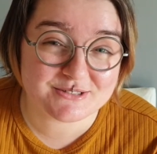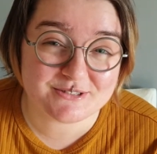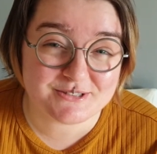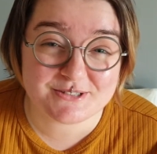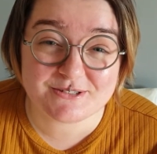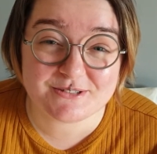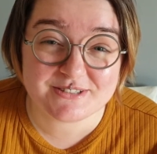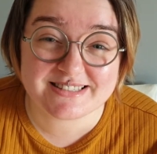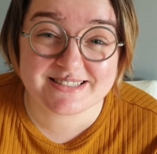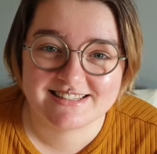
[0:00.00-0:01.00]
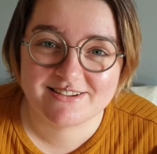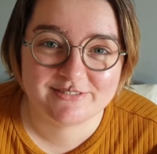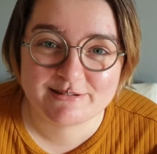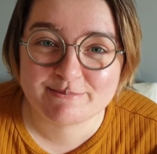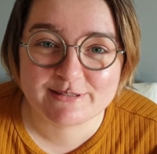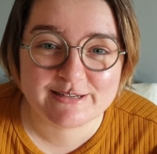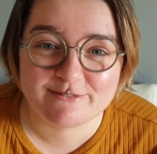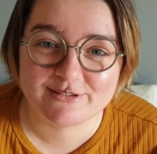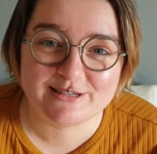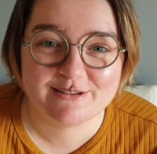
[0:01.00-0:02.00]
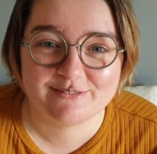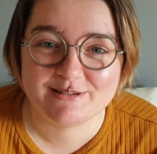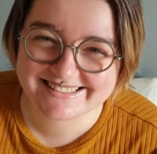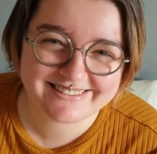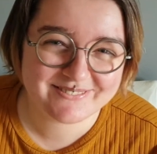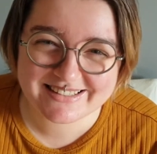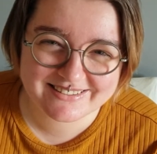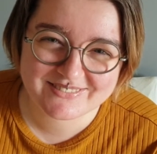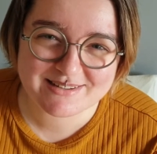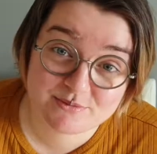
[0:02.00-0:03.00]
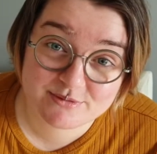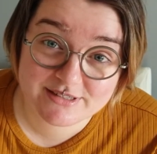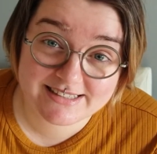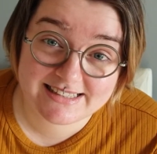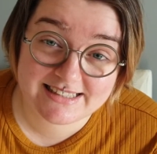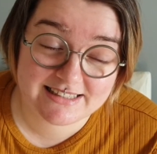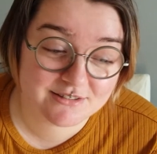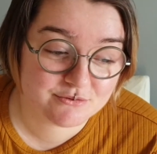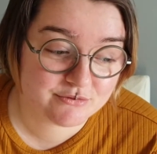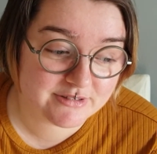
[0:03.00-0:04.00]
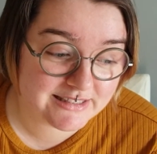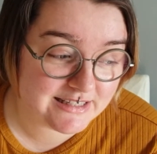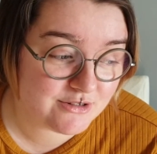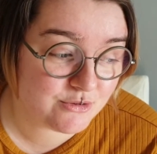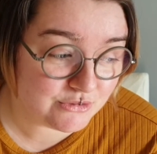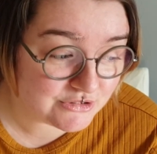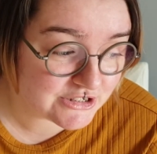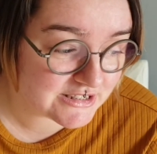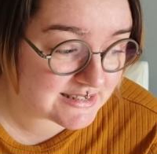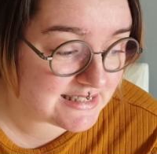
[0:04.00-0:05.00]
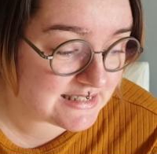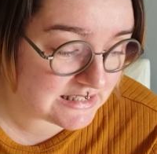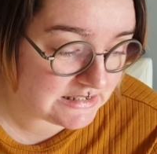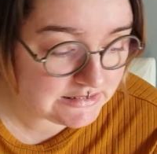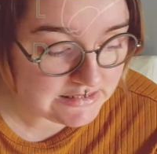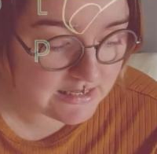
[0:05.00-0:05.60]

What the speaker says: gorgeous, gorgeous. Lovely, lovely, lovely, lovely, lovely. Really, really gorgeously done.